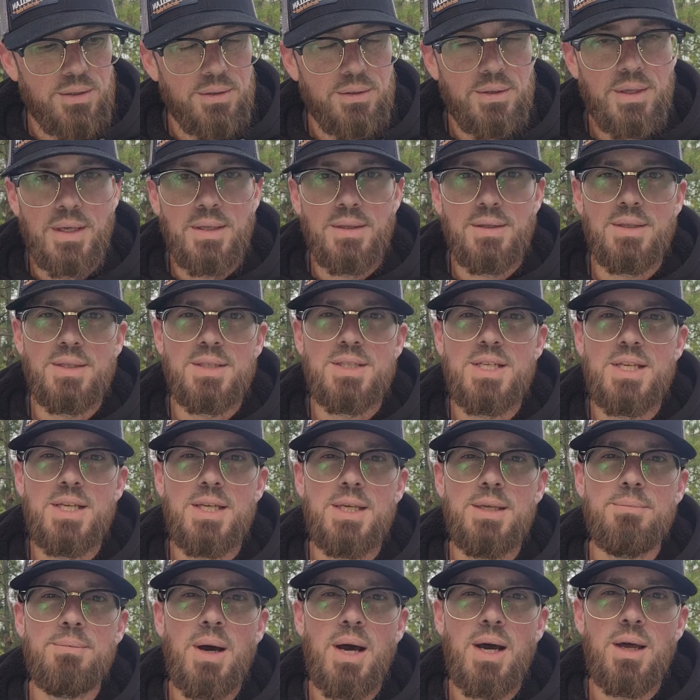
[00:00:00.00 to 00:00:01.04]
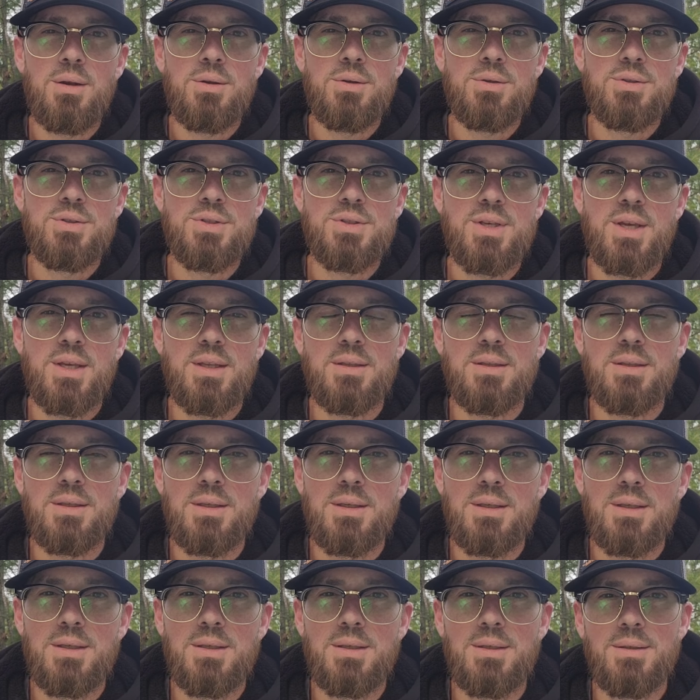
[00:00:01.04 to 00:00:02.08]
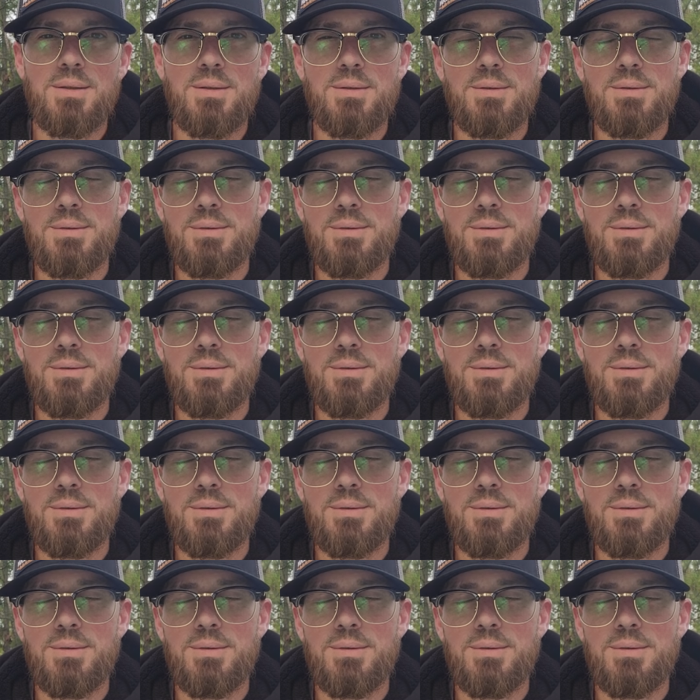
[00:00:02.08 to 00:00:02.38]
like the tea bottles, like the,